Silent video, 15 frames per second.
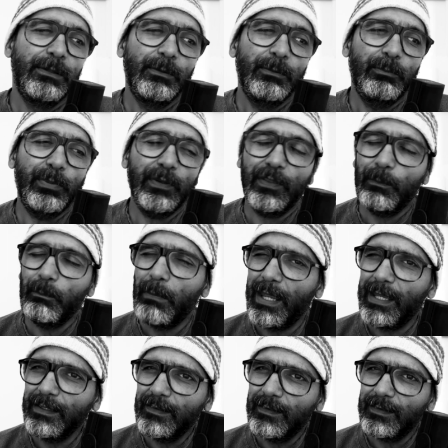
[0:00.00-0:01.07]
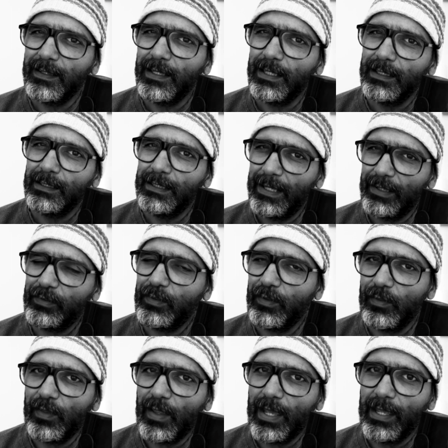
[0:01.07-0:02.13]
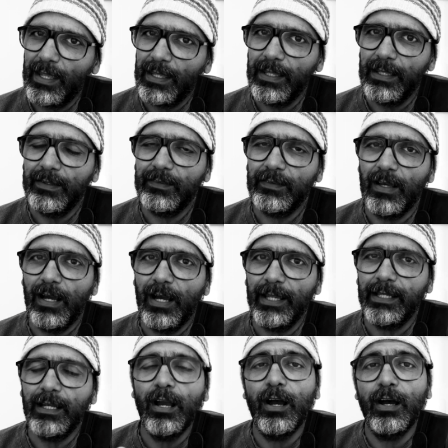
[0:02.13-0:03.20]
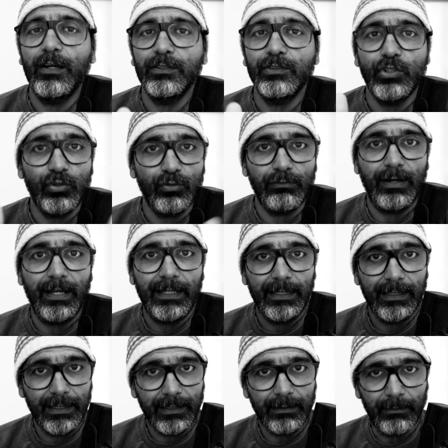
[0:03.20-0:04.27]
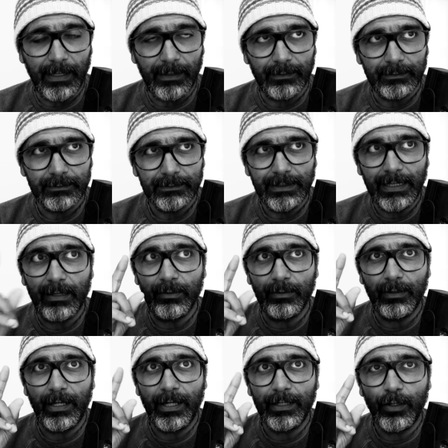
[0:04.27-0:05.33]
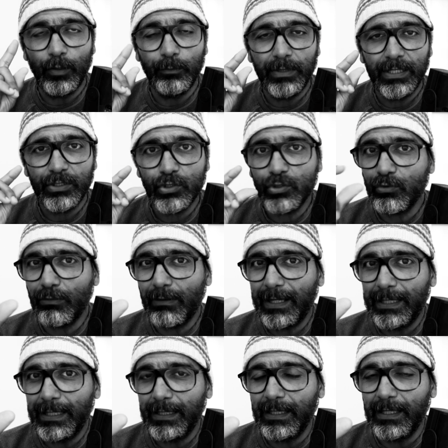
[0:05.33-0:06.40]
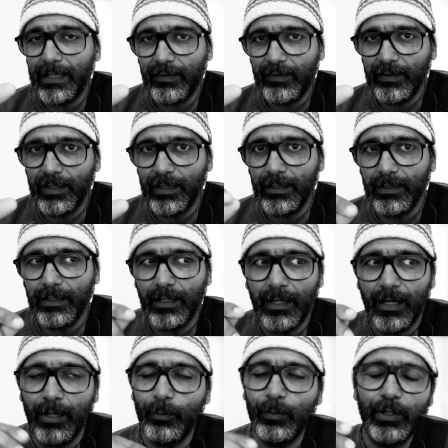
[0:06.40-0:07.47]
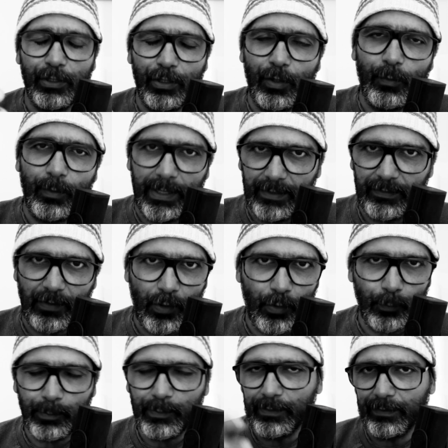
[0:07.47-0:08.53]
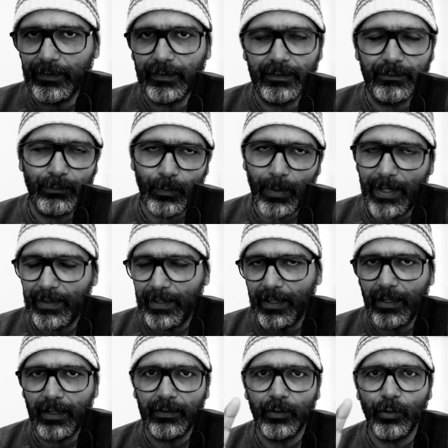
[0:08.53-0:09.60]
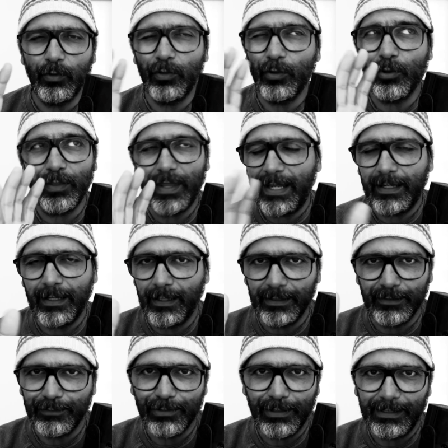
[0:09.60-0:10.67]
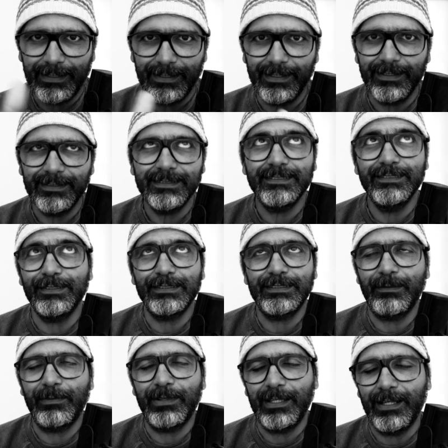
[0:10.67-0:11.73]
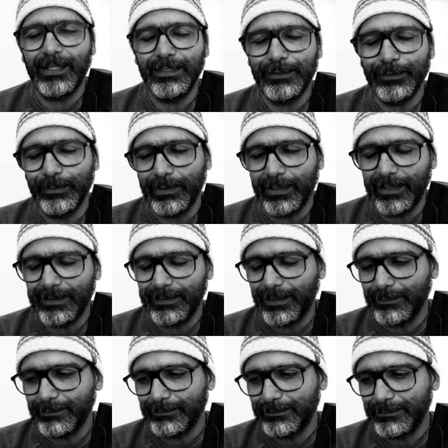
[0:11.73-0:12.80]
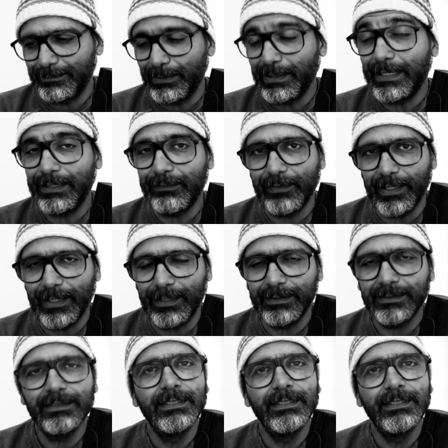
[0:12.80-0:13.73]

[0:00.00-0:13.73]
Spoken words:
But the main thing next to that is I can't track email. Now, I don't mean tracking as in I want to know when it's opened and where they are. Not that kind of tracking. It's not something I do, and I don't believe in it.